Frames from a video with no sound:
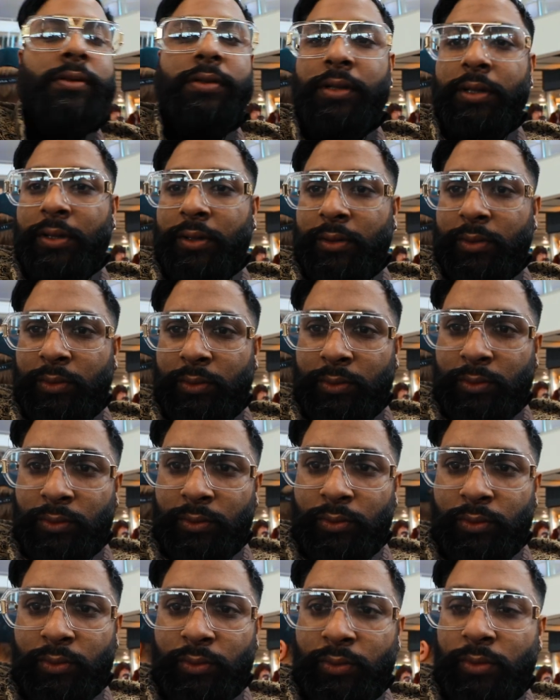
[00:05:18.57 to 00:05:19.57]
So,
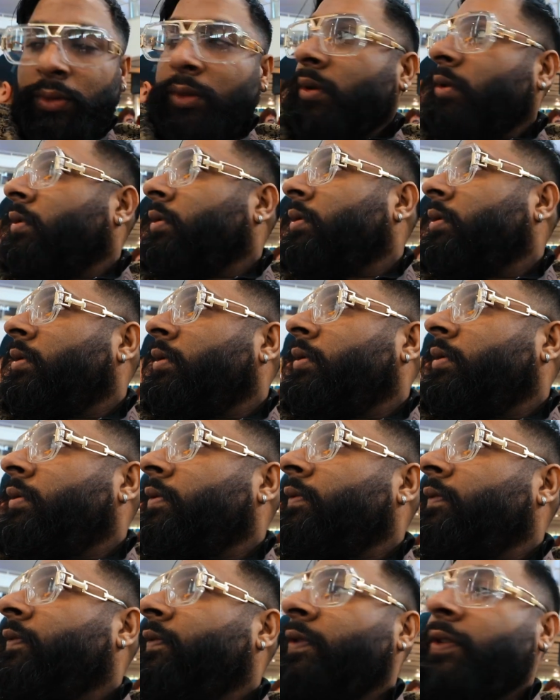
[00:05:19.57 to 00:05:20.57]

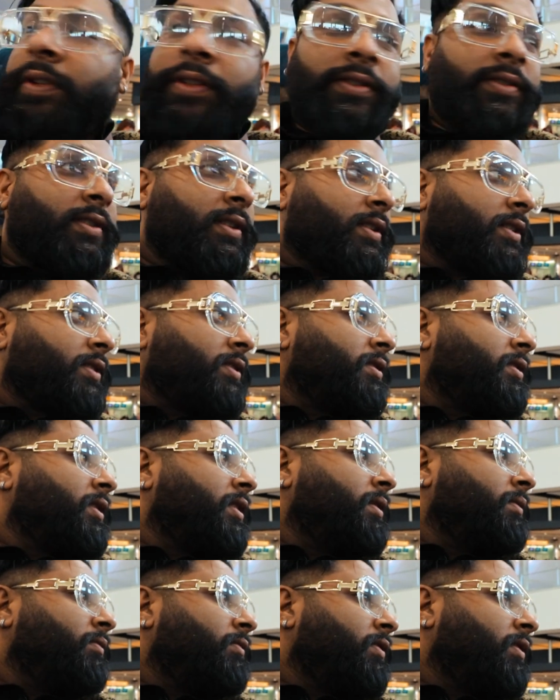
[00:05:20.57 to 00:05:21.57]
for the second
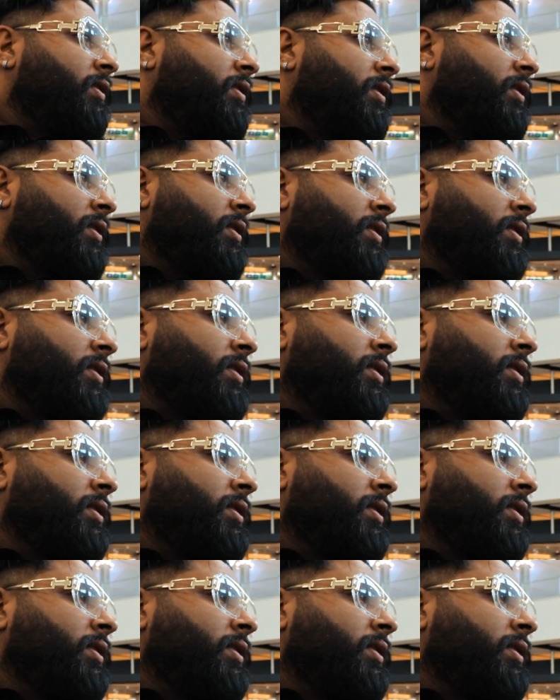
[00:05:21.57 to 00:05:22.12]
time running